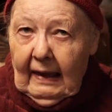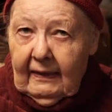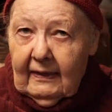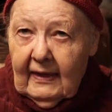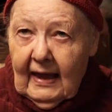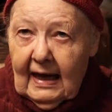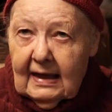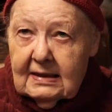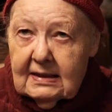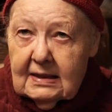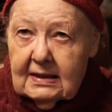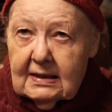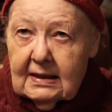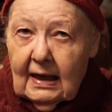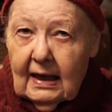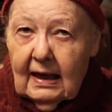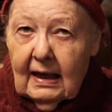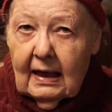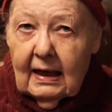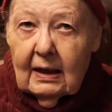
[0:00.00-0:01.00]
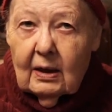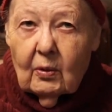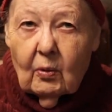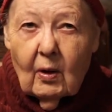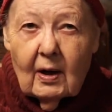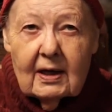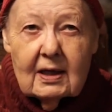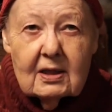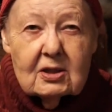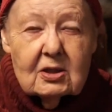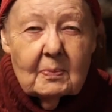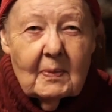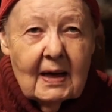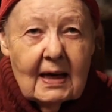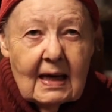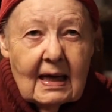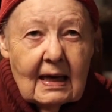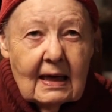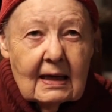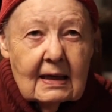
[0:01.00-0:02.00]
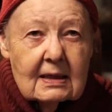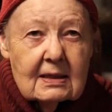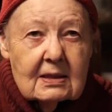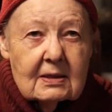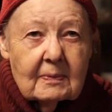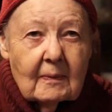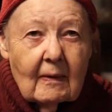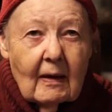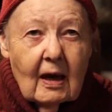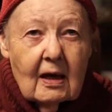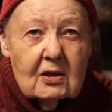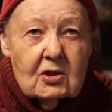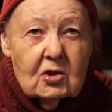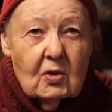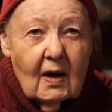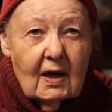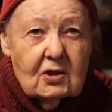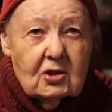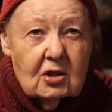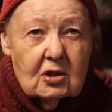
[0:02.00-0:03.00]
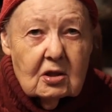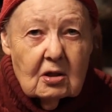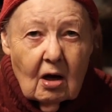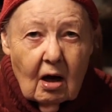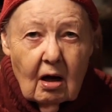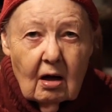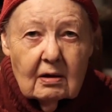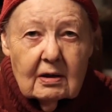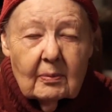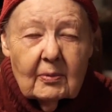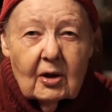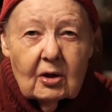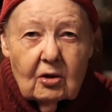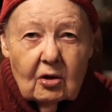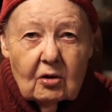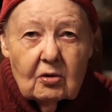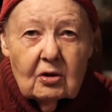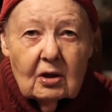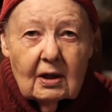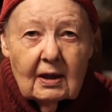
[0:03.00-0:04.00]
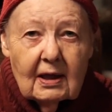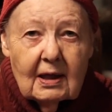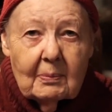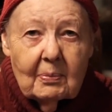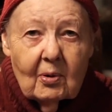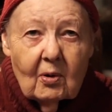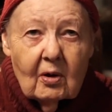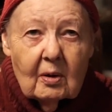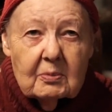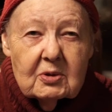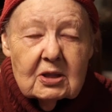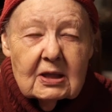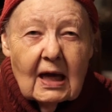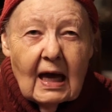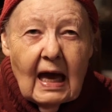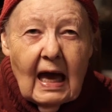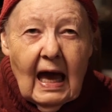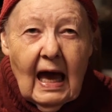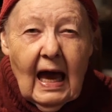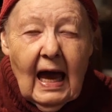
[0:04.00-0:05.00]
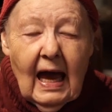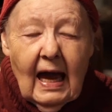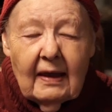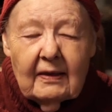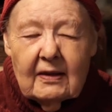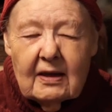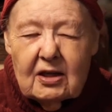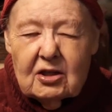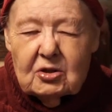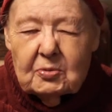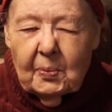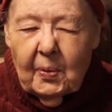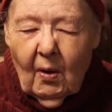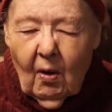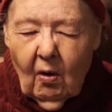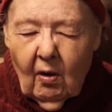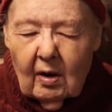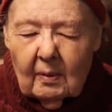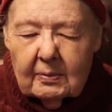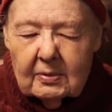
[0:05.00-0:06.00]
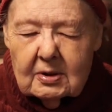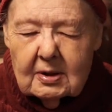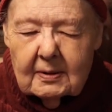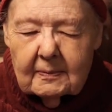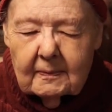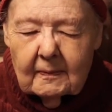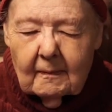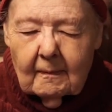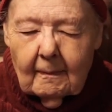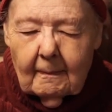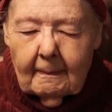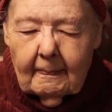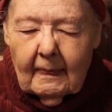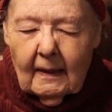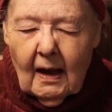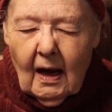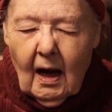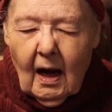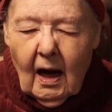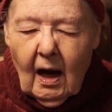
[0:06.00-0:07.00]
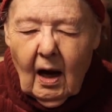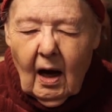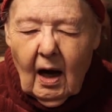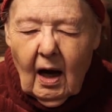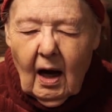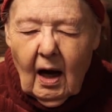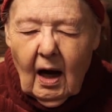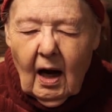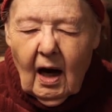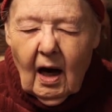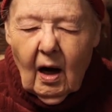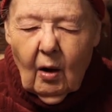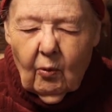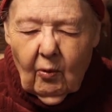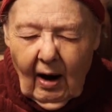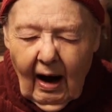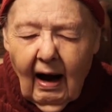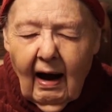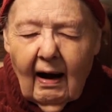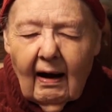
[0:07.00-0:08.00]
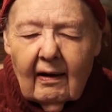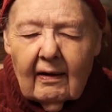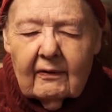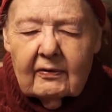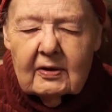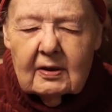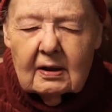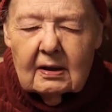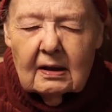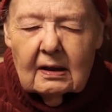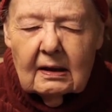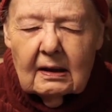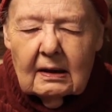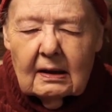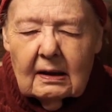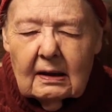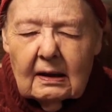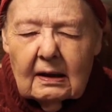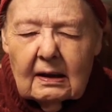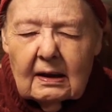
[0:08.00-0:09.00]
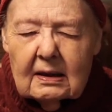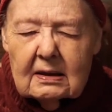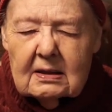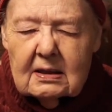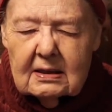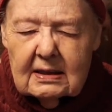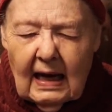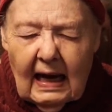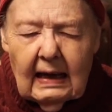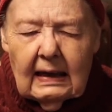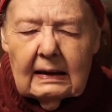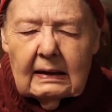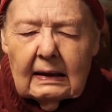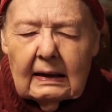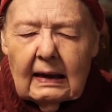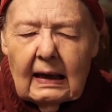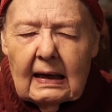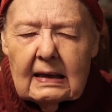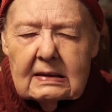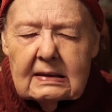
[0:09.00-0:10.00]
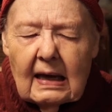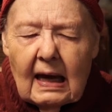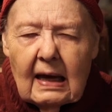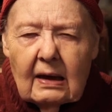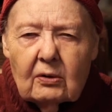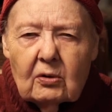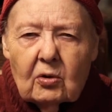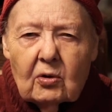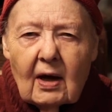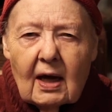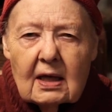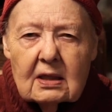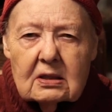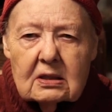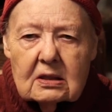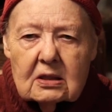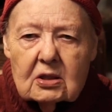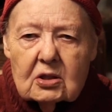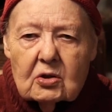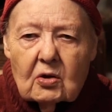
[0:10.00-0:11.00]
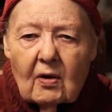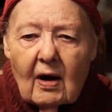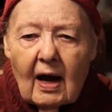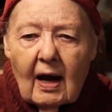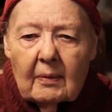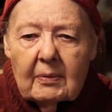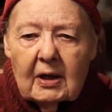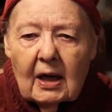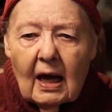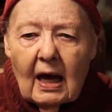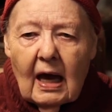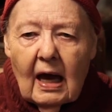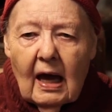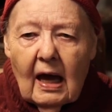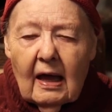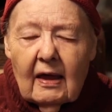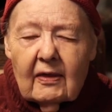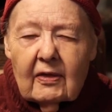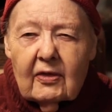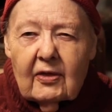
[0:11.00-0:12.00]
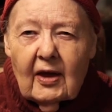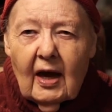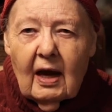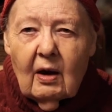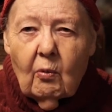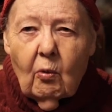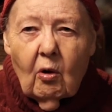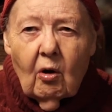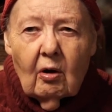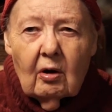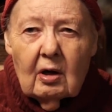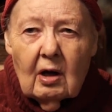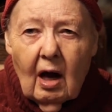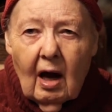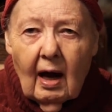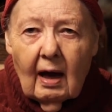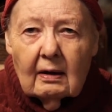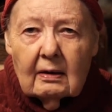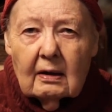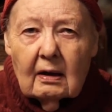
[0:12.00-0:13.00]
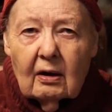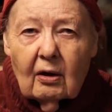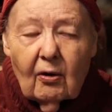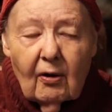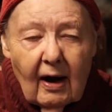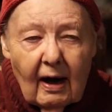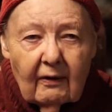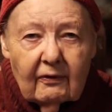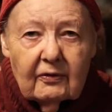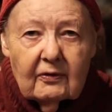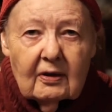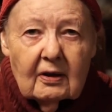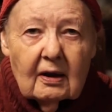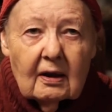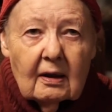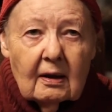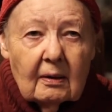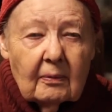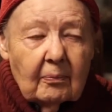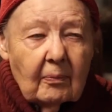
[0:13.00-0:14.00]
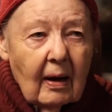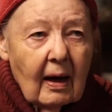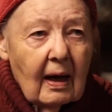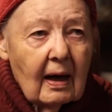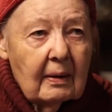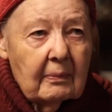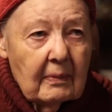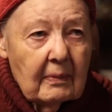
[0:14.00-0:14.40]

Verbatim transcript: That's uh, what its meaning is. So I just called them the Kundalini Poems. And these poems arrived exactly as Andrew has described. They were not crafted by